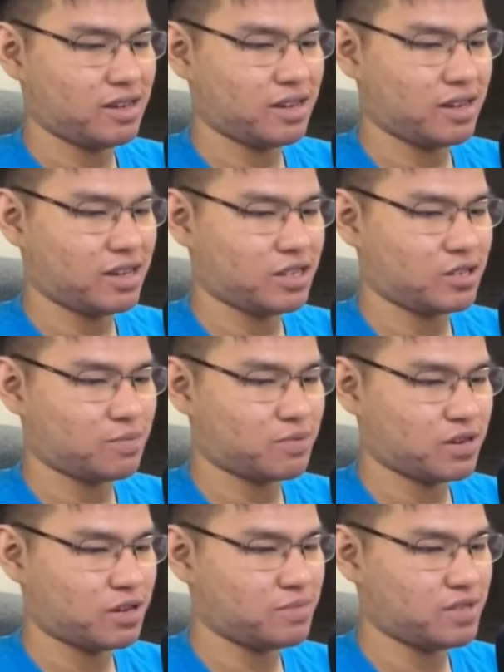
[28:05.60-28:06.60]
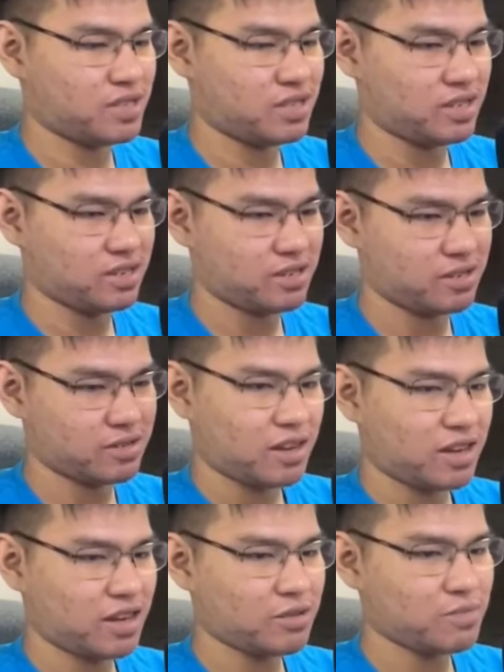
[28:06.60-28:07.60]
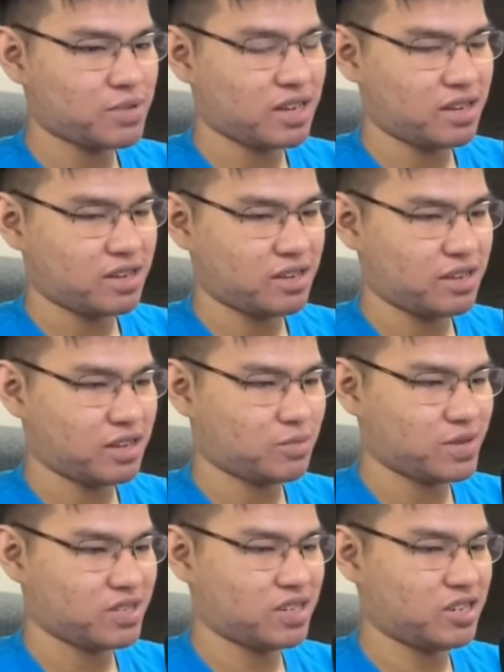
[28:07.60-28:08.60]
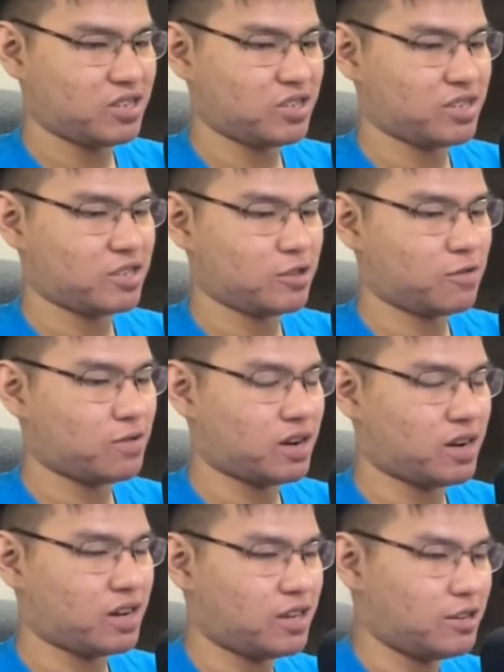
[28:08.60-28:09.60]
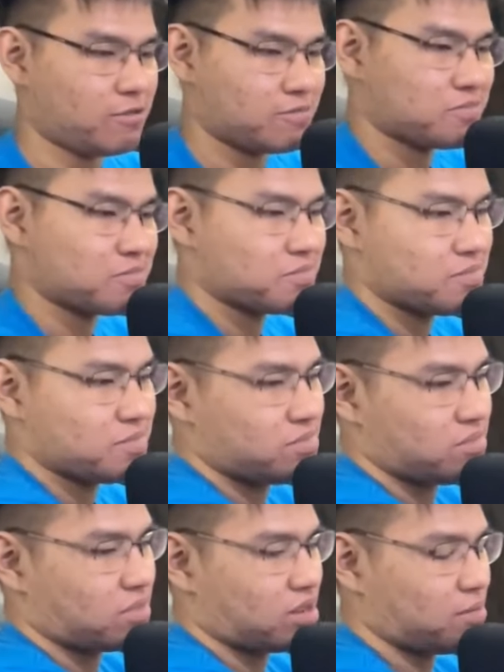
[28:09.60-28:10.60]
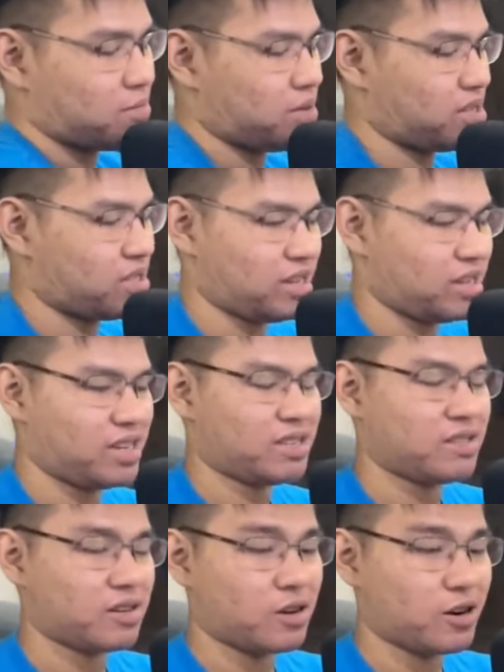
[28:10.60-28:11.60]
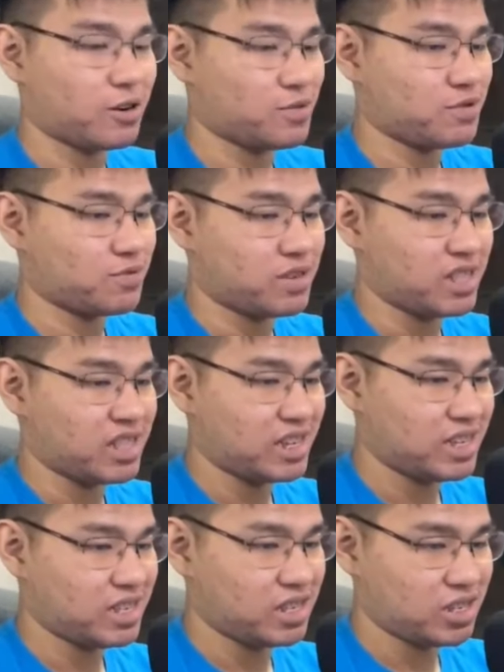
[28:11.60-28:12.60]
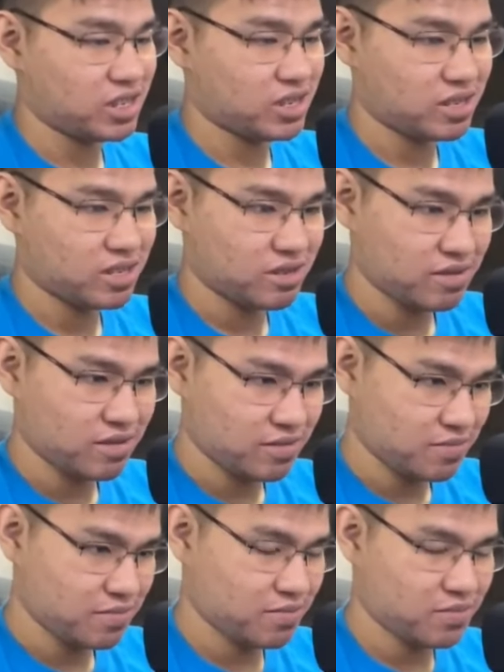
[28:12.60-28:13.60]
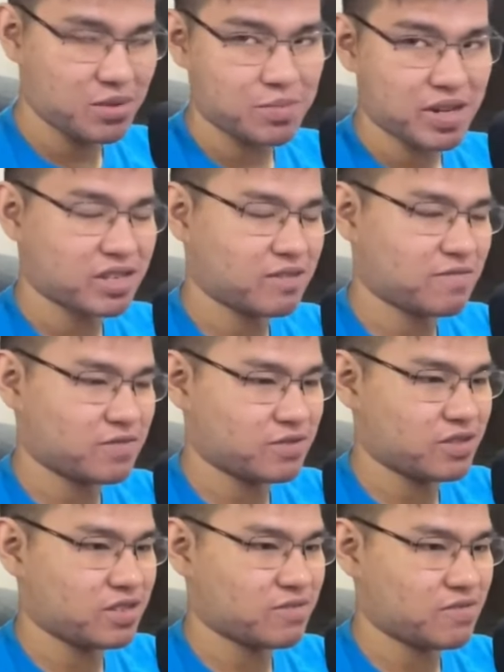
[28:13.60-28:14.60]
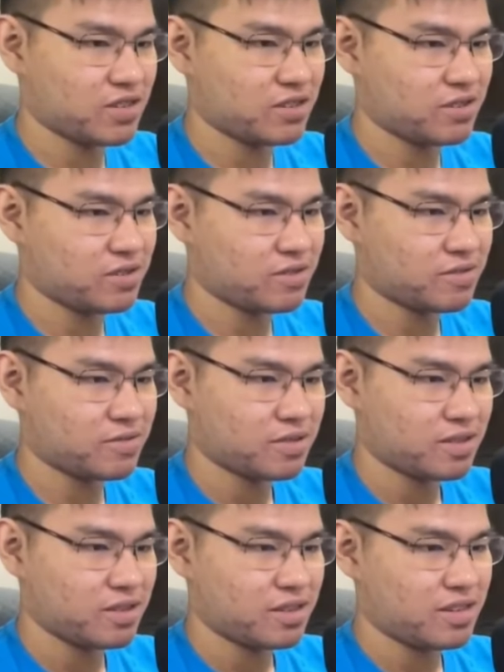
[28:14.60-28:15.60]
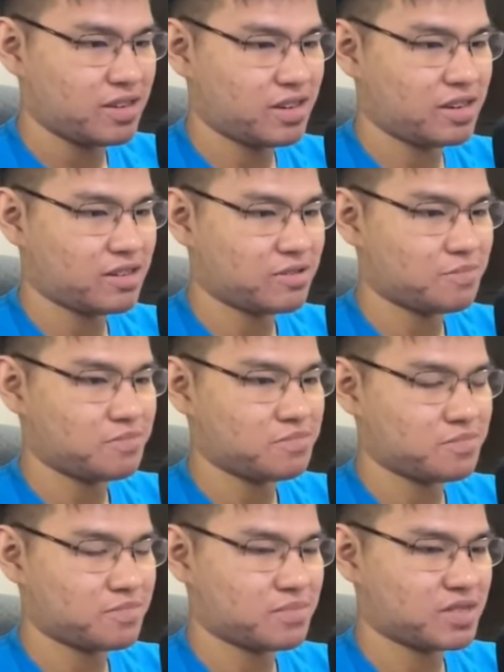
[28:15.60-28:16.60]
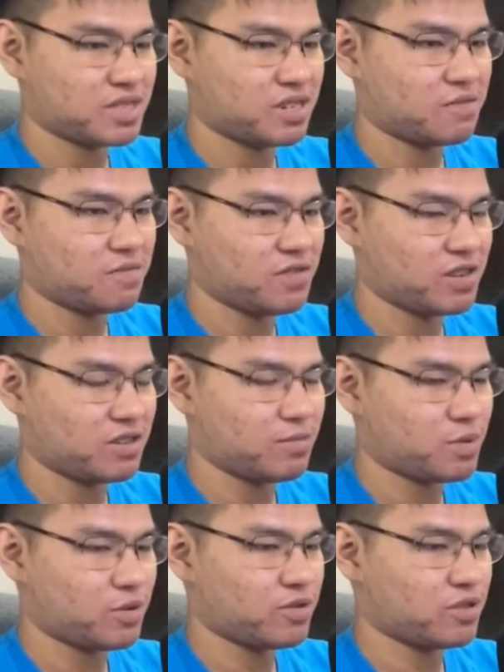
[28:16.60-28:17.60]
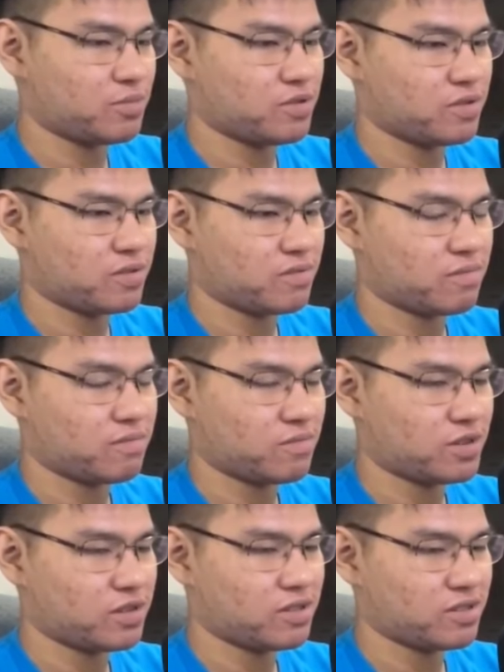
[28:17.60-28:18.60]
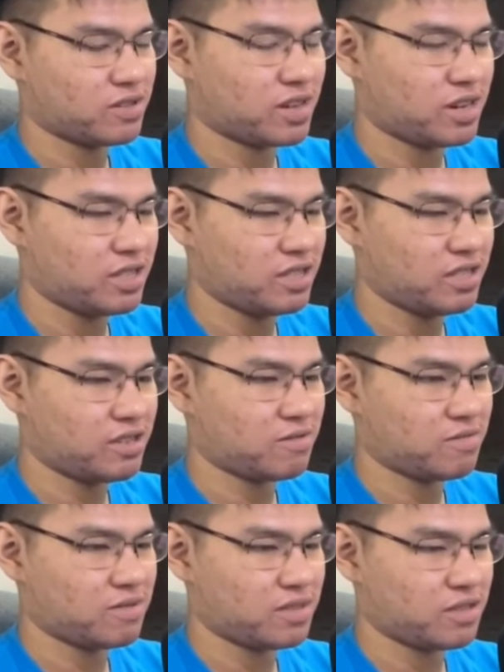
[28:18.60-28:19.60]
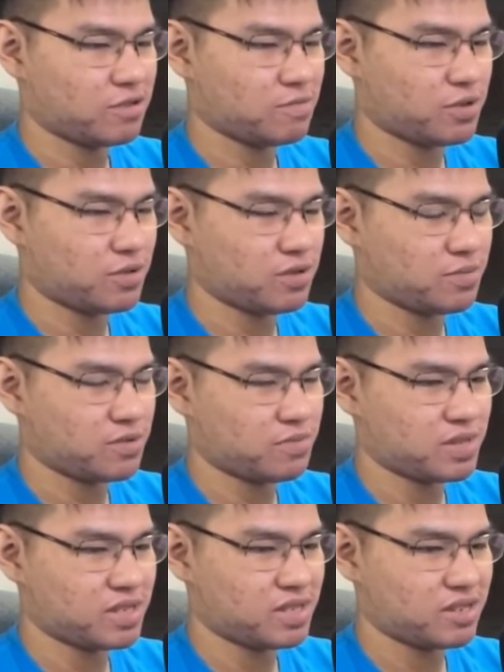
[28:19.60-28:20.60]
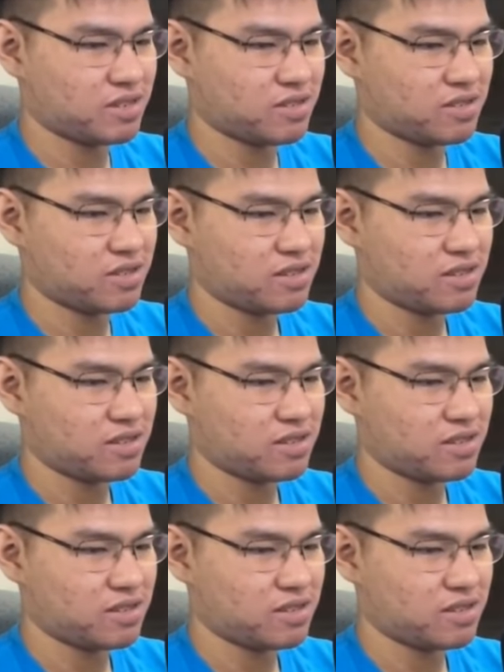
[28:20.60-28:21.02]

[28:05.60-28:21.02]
as promising. I had my expectations so high, but I guess the car mode really is just the best for this figure. Yeah, it's not very posable. Well, kinda still posable, but still.